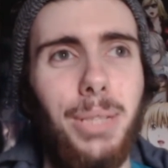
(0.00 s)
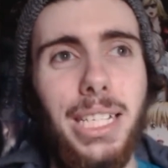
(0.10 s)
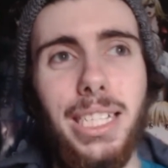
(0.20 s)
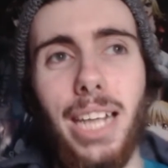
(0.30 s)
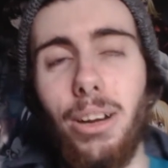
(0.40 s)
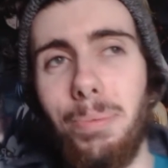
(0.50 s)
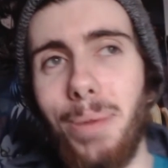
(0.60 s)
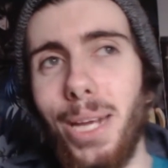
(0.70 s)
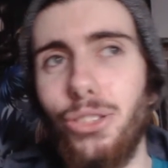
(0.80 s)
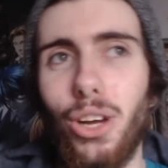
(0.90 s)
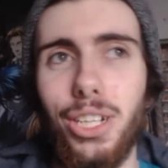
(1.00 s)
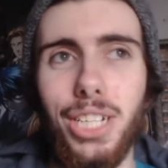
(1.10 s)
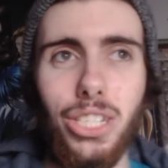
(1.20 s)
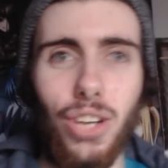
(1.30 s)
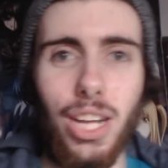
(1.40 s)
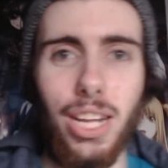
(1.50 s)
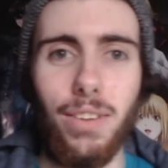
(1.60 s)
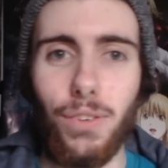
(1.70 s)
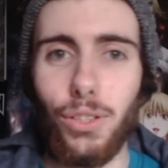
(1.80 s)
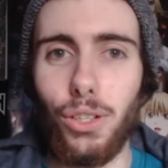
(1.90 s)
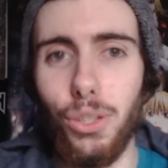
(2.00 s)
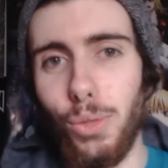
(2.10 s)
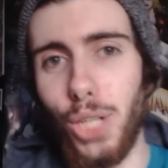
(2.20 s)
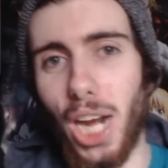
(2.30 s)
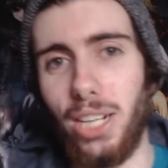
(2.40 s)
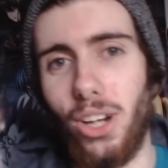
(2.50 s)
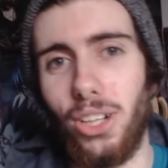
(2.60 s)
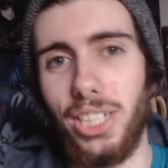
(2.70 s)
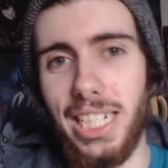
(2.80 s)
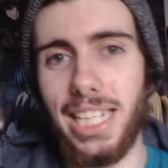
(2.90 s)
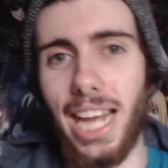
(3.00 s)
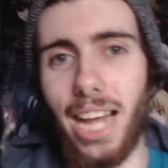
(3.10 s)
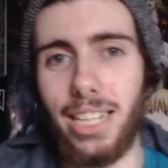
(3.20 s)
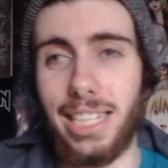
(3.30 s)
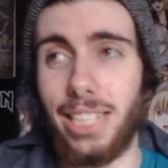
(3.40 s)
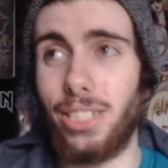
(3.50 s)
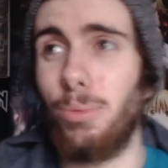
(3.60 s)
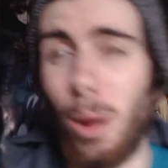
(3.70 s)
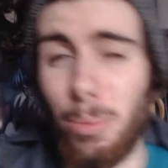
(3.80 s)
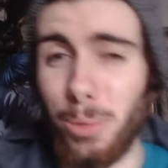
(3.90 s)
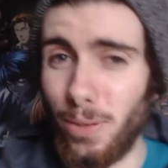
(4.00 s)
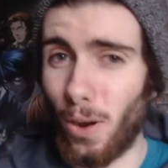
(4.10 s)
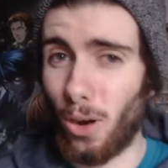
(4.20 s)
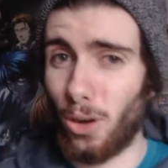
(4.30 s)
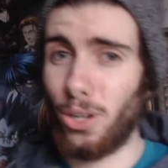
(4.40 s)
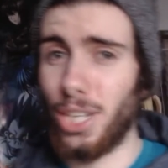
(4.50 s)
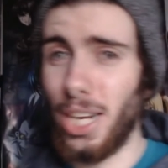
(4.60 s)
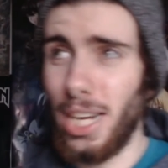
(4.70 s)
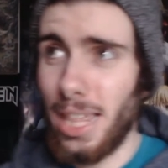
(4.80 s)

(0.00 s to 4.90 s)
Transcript: They started a Patreon yesterday for their new channel called Easy Allies, as you probably heard.